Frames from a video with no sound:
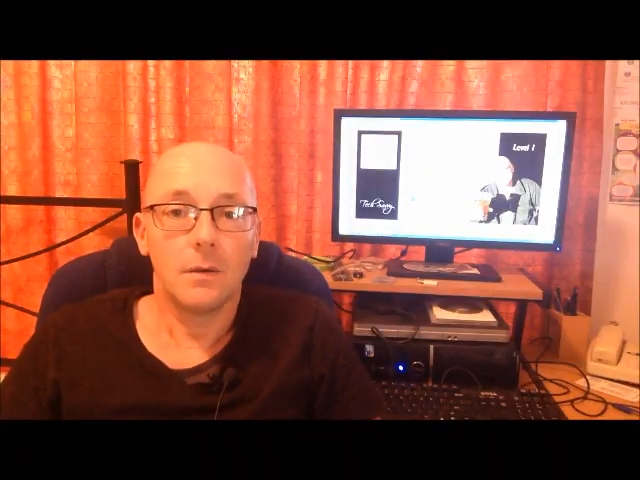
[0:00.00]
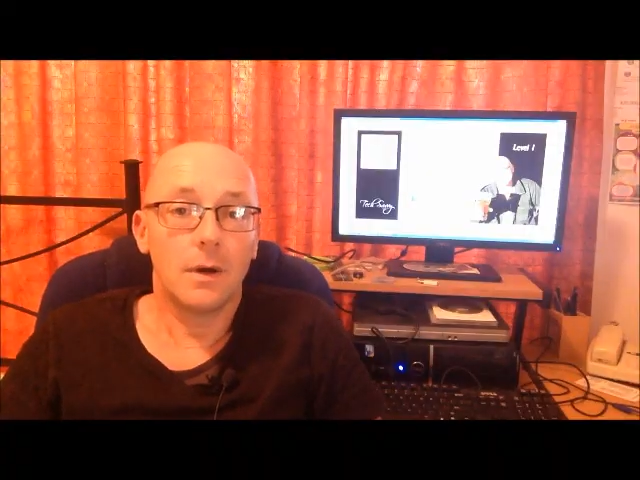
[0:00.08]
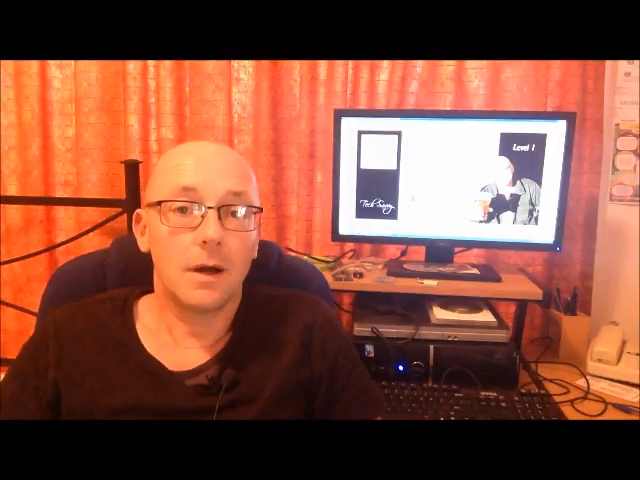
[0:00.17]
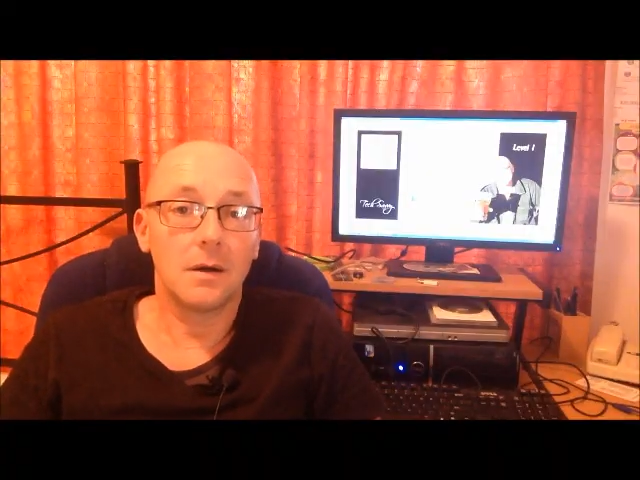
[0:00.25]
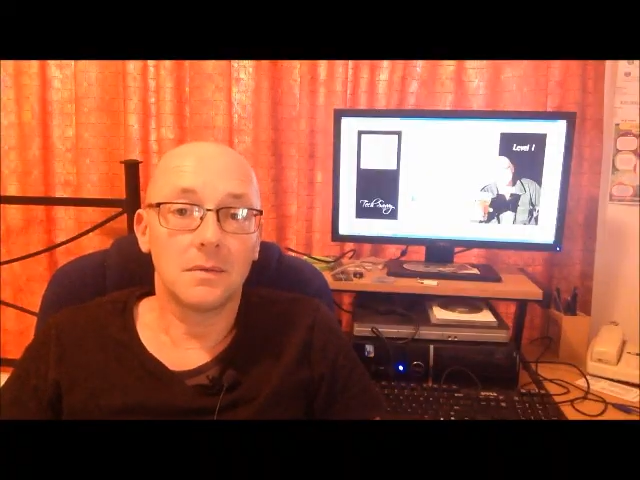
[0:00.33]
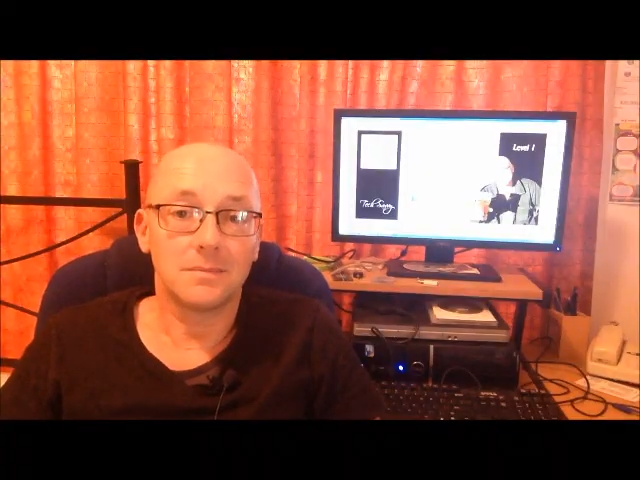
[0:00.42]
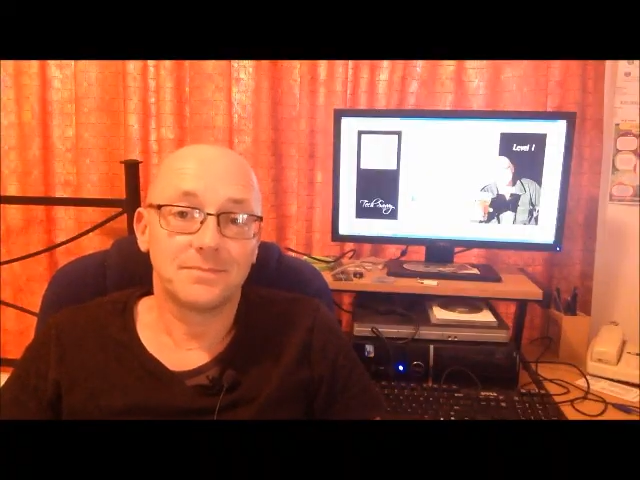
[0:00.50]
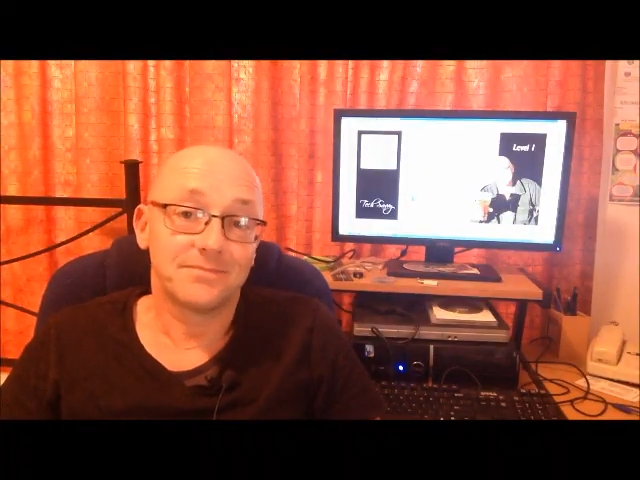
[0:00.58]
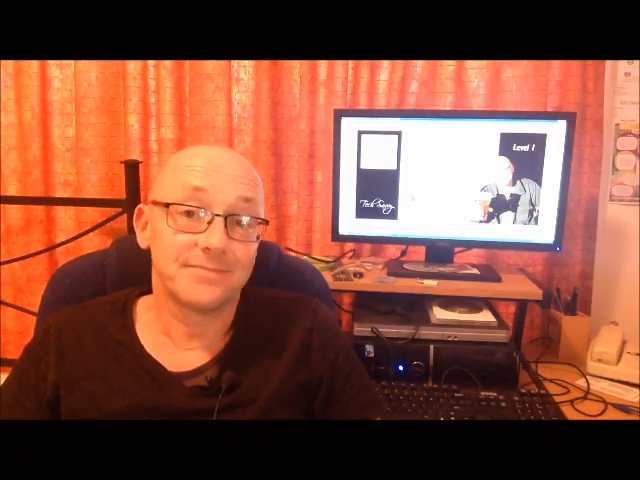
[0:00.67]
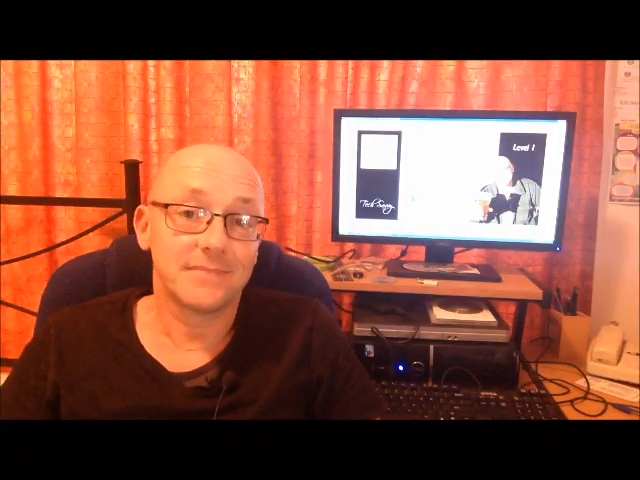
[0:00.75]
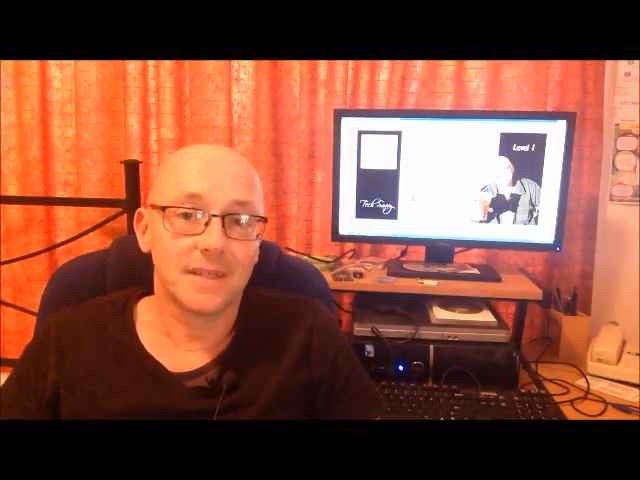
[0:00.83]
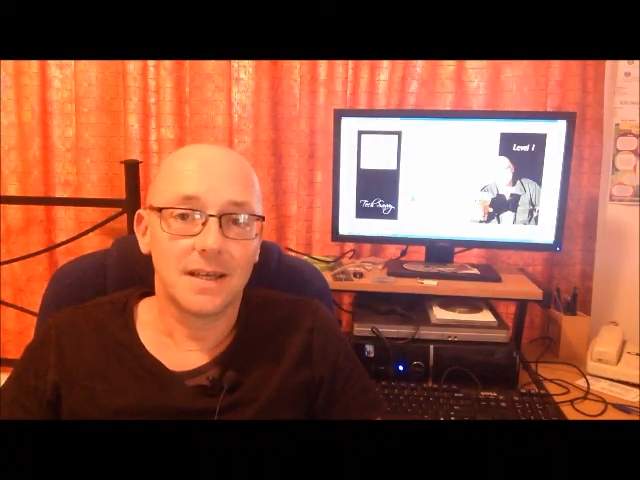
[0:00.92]
Well,
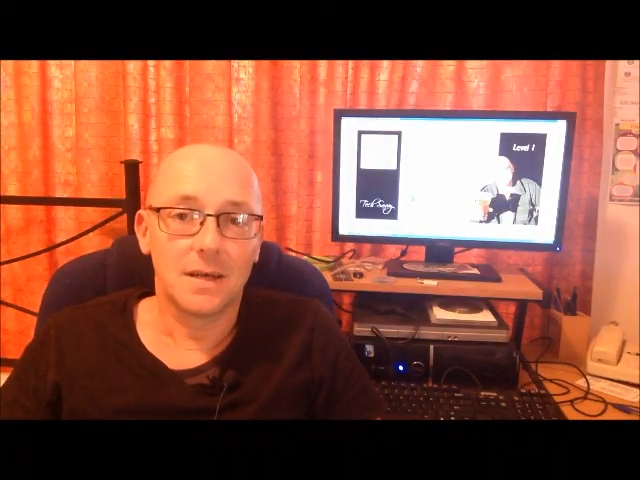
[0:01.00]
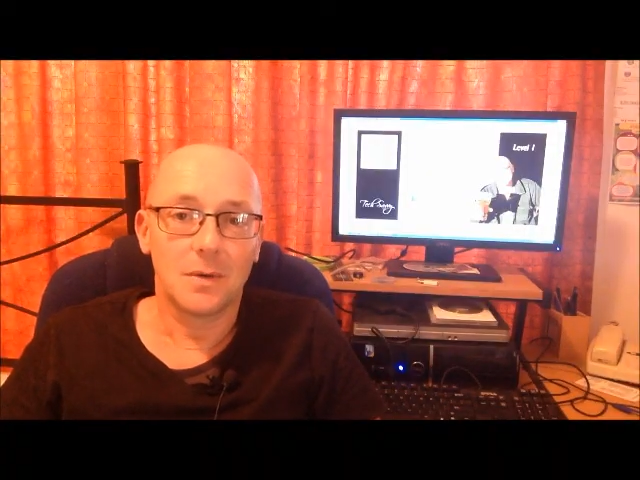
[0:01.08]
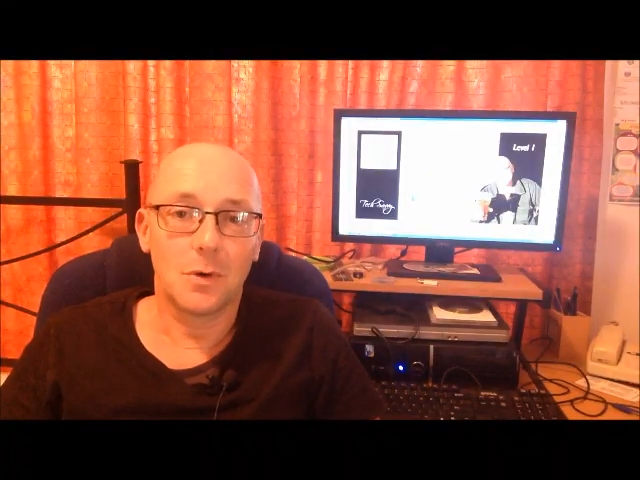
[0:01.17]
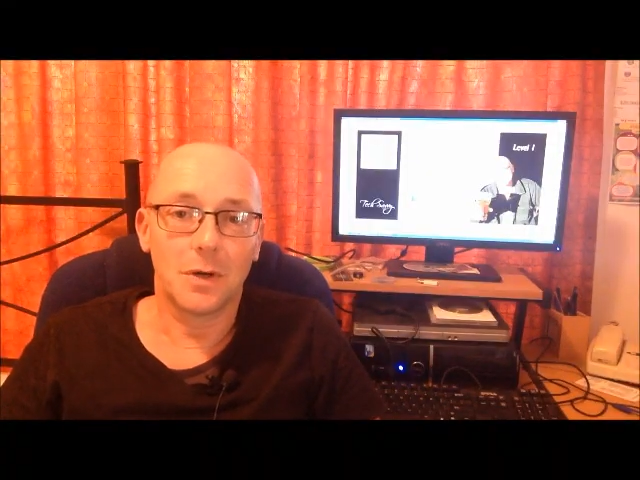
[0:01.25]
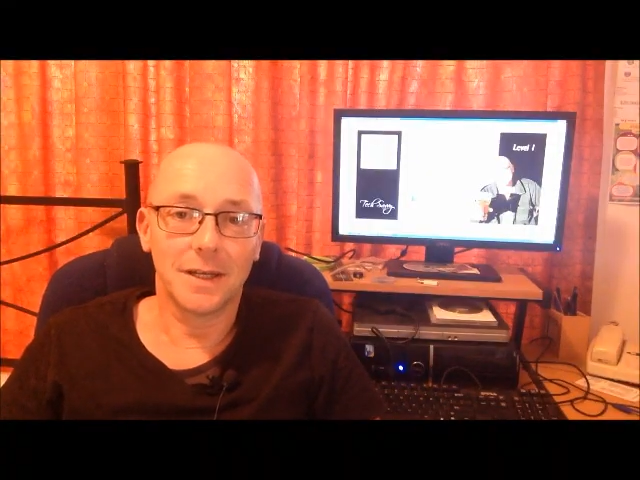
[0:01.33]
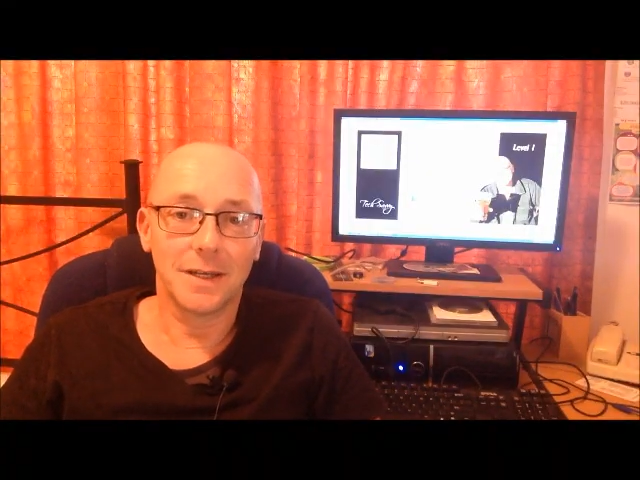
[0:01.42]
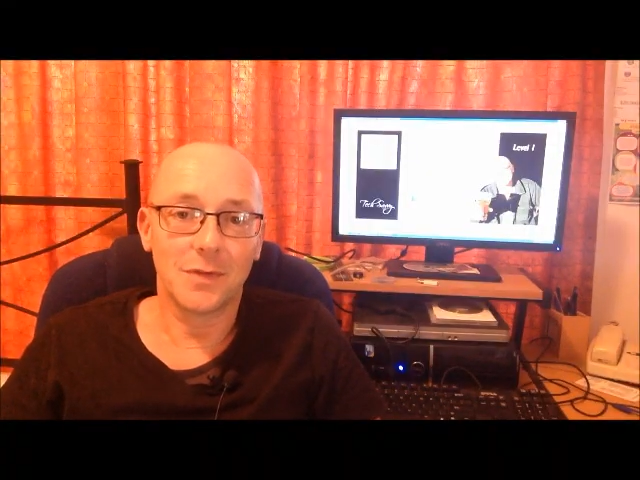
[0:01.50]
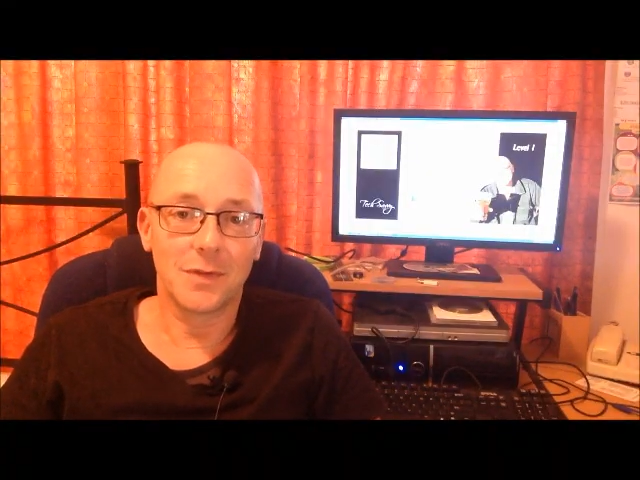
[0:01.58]
what do you